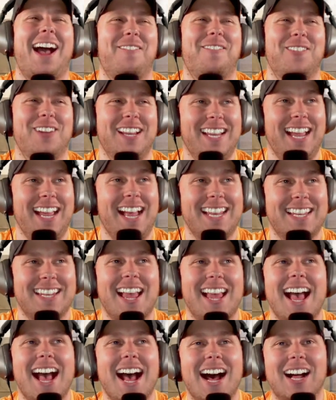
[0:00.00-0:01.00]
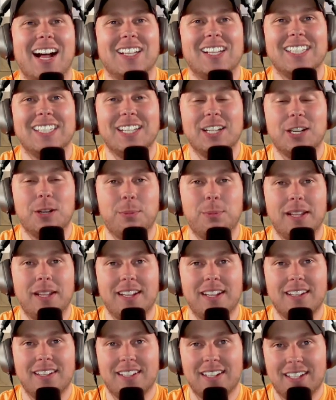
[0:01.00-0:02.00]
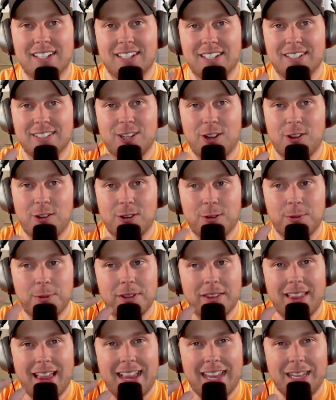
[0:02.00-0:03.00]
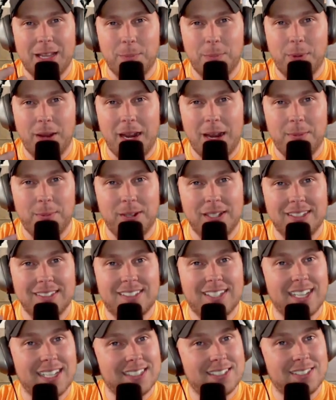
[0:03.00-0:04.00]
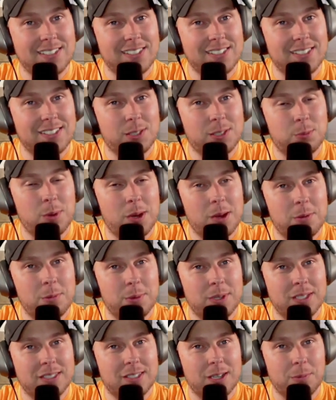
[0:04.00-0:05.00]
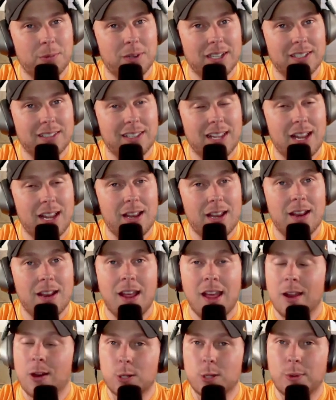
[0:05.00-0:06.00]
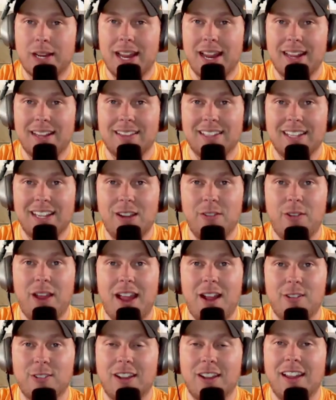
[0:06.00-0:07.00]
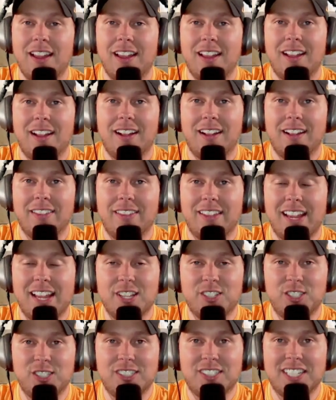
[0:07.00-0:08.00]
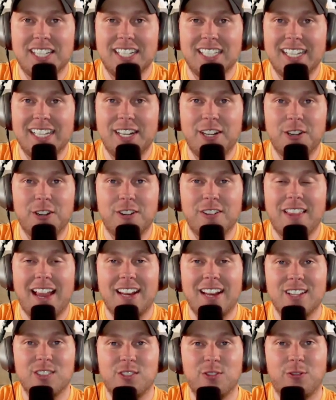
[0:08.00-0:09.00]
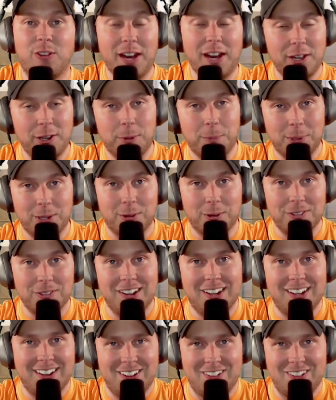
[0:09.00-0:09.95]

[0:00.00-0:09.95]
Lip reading: We got a little bit of talk with Alabama and Texas, maybe something like that. Of course, we can't leave out the SEC leader, that is Vanderbilt,